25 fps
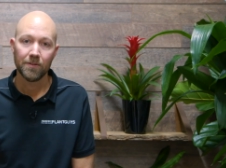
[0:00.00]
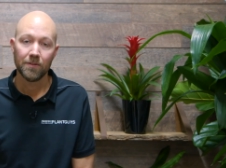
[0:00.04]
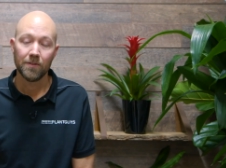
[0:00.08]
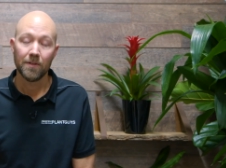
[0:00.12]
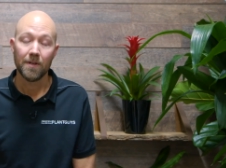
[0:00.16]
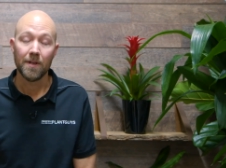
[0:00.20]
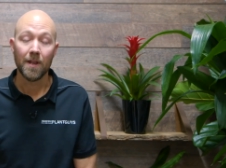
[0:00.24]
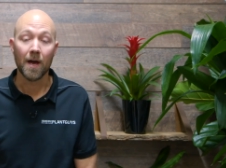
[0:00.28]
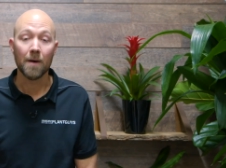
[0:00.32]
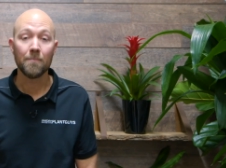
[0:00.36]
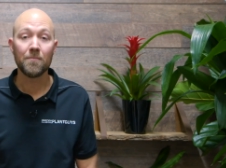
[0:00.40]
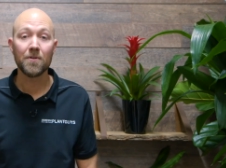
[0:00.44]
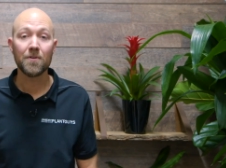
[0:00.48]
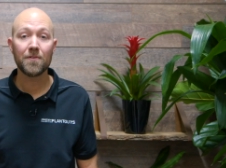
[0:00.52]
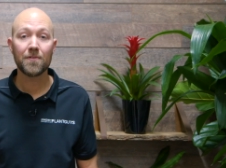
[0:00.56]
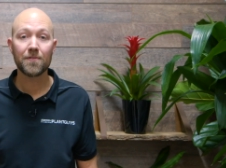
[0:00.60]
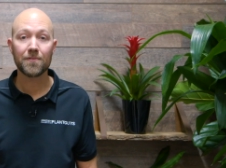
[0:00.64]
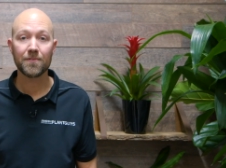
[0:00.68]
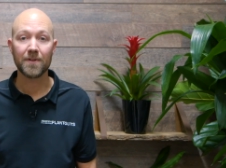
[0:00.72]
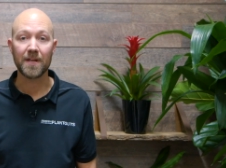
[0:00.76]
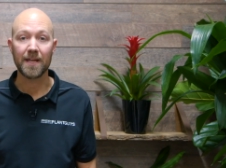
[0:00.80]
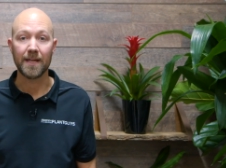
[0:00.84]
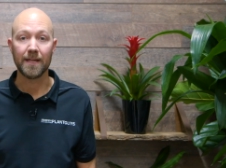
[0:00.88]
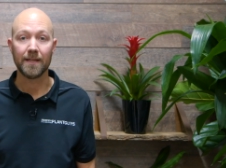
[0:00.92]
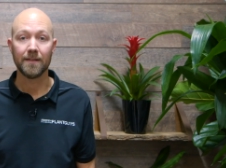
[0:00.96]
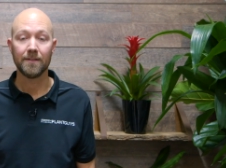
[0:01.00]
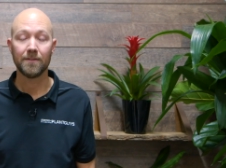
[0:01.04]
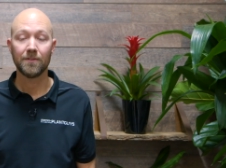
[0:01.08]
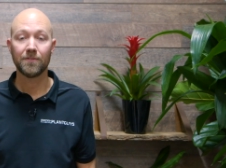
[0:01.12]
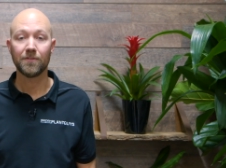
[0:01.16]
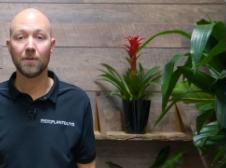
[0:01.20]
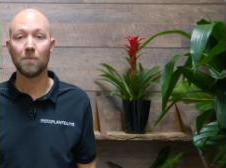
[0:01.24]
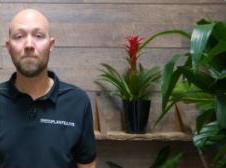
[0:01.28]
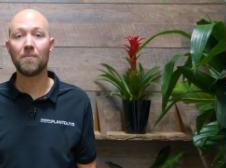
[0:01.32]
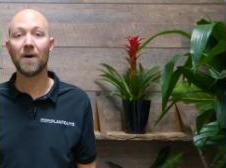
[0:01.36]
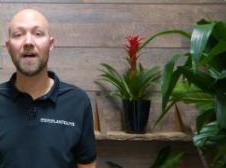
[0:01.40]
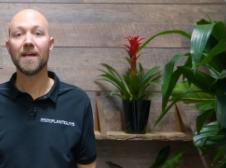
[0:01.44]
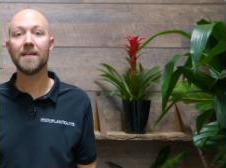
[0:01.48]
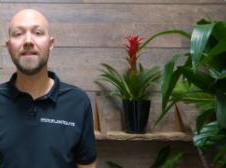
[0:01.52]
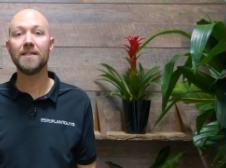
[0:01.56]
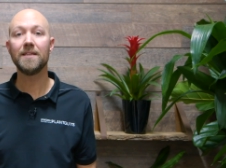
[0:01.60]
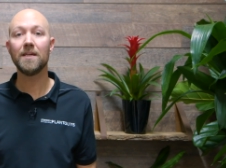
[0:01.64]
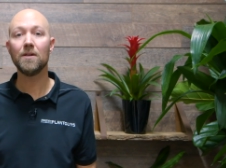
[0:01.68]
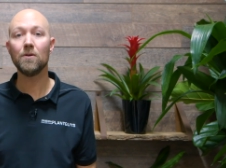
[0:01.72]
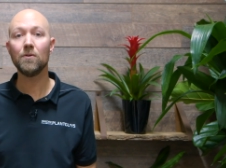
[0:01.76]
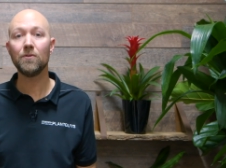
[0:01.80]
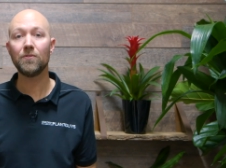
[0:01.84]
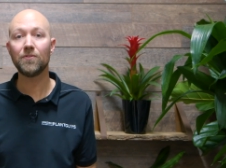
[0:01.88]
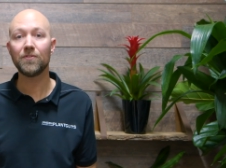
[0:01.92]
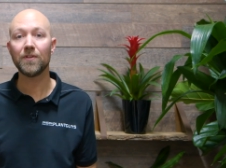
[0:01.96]
Number 3, so by
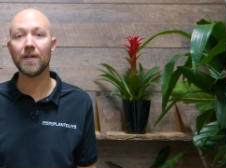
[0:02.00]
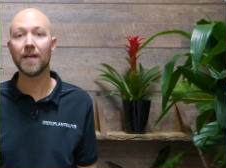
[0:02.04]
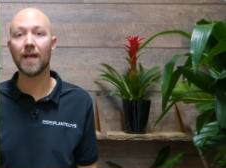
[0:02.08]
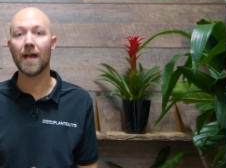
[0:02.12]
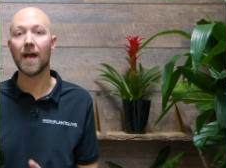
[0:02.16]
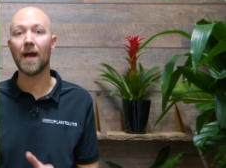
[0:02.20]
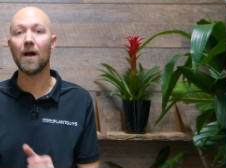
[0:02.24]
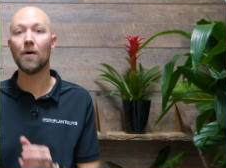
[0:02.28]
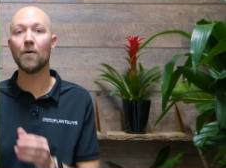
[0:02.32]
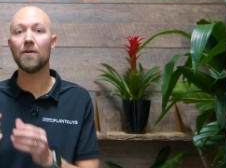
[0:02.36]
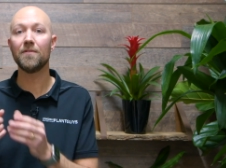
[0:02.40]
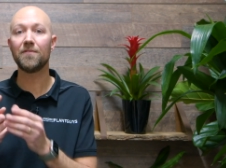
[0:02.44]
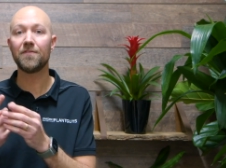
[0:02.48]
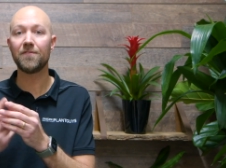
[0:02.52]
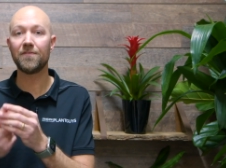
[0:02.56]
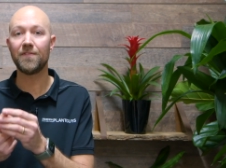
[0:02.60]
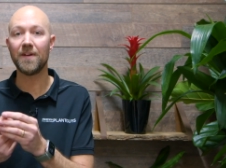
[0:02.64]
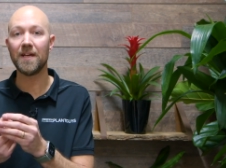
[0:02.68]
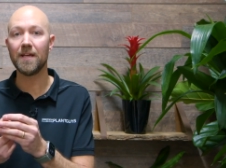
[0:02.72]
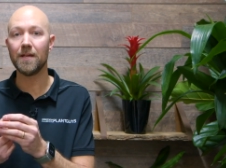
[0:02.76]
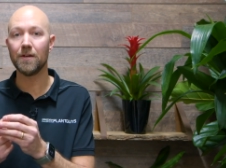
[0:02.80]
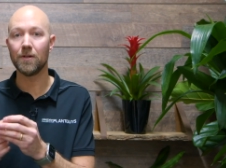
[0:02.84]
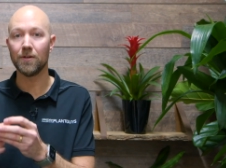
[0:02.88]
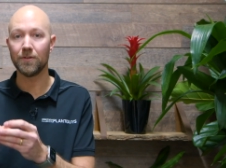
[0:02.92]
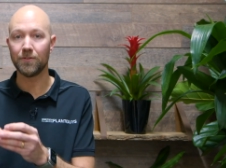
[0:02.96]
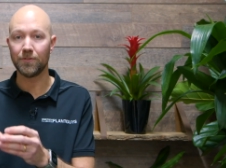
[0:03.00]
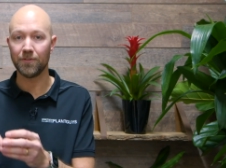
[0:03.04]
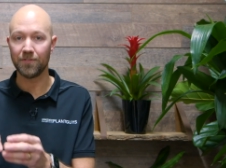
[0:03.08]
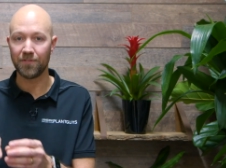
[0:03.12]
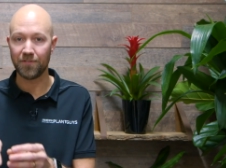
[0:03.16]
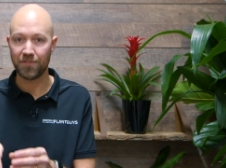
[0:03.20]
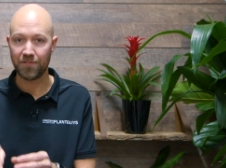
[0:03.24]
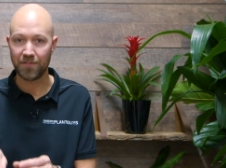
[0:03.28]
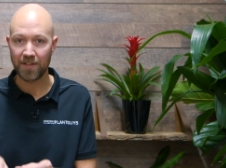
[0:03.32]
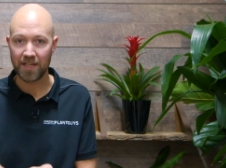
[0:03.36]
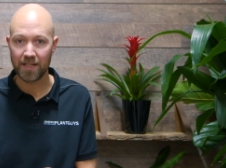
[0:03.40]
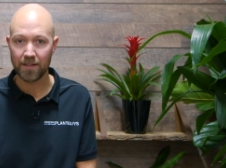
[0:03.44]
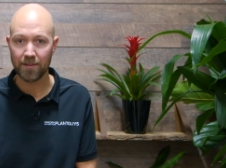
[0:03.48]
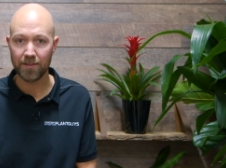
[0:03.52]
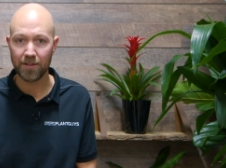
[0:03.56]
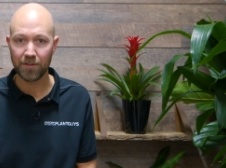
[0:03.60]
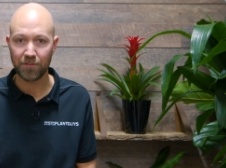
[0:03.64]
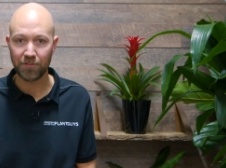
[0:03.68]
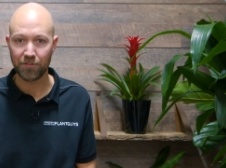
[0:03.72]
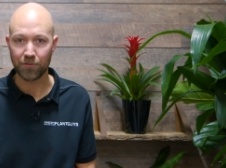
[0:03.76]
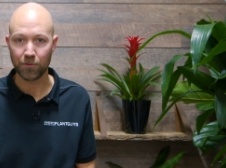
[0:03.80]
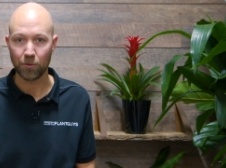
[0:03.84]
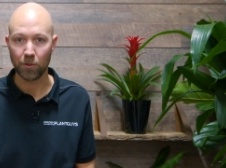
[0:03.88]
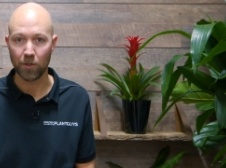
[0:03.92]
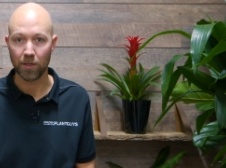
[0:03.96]
using our finger to feel the
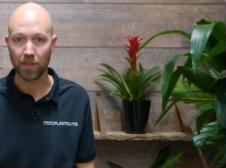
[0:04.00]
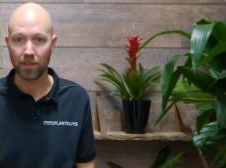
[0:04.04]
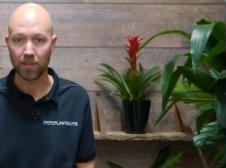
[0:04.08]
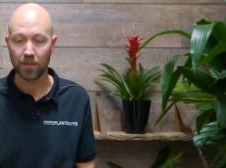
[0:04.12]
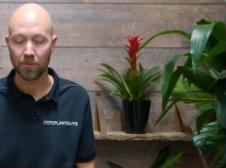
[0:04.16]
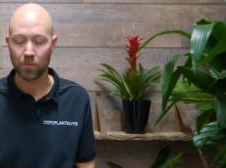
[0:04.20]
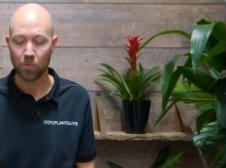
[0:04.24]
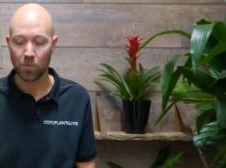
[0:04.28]
soil,